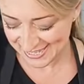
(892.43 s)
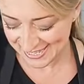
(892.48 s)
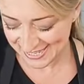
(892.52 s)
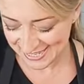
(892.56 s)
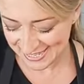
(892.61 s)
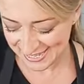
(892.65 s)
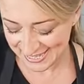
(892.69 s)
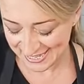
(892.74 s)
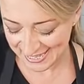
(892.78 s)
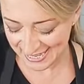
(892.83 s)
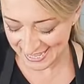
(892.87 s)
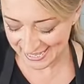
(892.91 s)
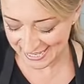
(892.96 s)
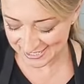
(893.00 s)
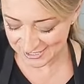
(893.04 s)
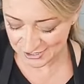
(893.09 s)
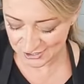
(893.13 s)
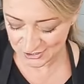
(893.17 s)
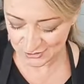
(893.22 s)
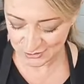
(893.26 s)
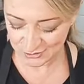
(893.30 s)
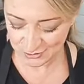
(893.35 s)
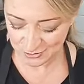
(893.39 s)
I like
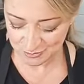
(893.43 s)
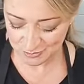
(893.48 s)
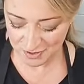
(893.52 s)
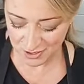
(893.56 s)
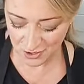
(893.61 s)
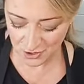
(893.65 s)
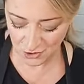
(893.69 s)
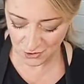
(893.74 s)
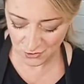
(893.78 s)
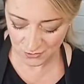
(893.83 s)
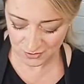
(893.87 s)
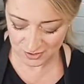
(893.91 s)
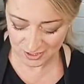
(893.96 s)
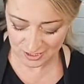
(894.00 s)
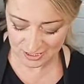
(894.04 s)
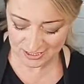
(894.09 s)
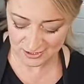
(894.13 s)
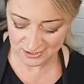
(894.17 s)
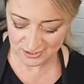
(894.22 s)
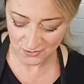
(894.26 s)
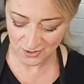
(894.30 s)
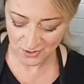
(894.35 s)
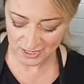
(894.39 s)
to make sure that
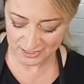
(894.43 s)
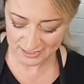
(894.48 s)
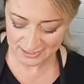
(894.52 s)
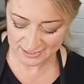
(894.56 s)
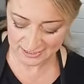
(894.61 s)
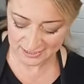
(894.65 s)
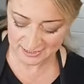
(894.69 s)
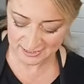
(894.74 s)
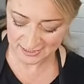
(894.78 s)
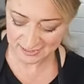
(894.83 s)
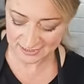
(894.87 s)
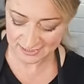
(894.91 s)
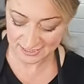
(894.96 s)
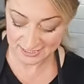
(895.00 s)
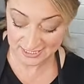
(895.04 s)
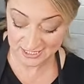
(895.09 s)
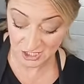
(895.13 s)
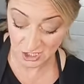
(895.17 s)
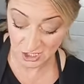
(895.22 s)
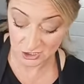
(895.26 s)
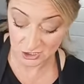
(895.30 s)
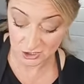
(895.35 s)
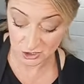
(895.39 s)
it's the right, that
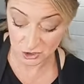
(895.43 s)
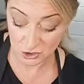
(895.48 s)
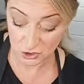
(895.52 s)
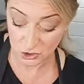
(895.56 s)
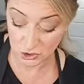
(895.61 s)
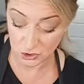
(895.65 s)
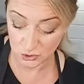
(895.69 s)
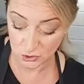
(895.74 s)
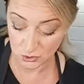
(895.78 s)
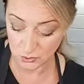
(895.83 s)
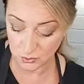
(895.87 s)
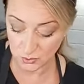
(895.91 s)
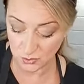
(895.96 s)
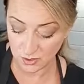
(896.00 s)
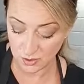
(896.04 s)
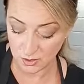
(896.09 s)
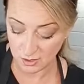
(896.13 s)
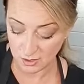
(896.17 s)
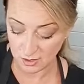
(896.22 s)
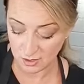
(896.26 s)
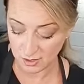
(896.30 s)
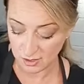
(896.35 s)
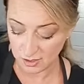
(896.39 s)
it's not too
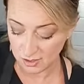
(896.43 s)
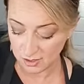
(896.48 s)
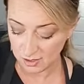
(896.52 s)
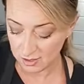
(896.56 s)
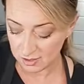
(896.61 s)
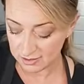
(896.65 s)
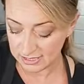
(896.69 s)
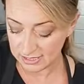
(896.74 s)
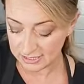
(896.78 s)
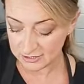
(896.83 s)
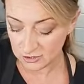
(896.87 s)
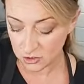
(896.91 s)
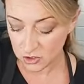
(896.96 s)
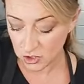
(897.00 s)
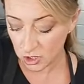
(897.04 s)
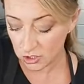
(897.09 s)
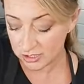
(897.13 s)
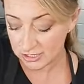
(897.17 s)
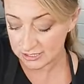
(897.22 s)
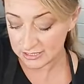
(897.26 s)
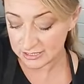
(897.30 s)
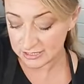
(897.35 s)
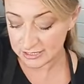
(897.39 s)
that the
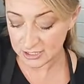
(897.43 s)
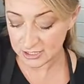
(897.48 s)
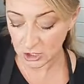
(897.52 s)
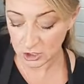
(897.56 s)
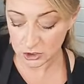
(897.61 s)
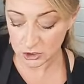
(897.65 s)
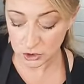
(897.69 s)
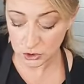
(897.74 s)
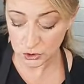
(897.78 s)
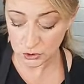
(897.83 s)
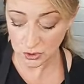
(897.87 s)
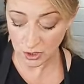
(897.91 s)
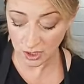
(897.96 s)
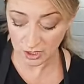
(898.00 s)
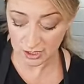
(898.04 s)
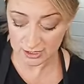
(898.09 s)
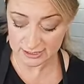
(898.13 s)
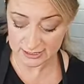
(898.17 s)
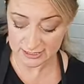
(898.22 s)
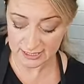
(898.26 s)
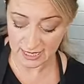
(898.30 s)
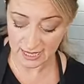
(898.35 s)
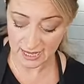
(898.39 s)
chocolate is not too
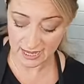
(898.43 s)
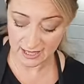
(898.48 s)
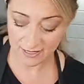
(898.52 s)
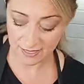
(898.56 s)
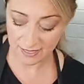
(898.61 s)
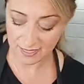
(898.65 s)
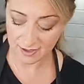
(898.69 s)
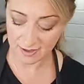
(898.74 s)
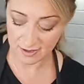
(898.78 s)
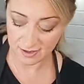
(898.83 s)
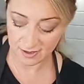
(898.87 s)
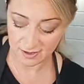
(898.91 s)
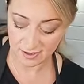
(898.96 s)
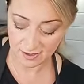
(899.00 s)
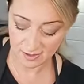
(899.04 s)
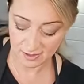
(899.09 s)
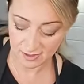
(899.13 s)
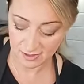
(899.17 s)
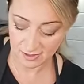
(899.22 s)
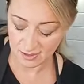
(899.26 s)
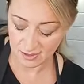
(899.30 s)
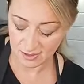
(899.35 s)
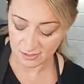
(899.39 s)
hot and
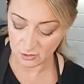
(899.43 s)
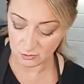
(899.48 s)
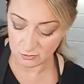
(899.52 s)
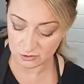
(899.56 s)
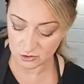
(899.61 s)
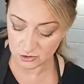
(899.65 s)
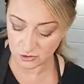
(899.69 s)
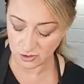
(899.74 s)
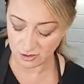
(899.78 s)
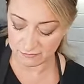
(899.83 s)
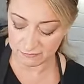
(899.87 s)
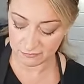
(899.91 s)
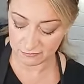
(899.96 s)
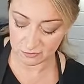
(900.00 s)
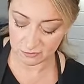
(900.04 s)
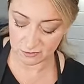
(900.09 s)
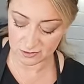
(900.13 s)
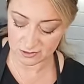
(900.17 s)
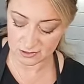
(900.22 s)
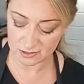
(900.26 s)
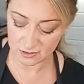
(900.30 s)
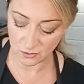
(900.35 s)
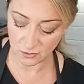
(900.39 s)
those
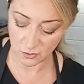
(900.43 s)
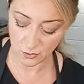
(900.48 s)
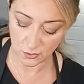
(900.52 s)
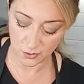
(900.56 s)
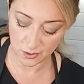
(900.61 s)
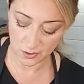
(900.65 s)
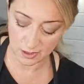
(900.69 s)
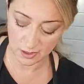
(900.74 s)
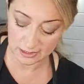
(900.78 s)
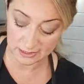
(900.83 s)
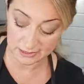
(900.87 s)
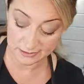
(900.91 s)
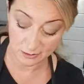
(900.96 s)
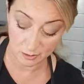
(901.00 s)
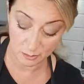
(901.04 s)
truffles or little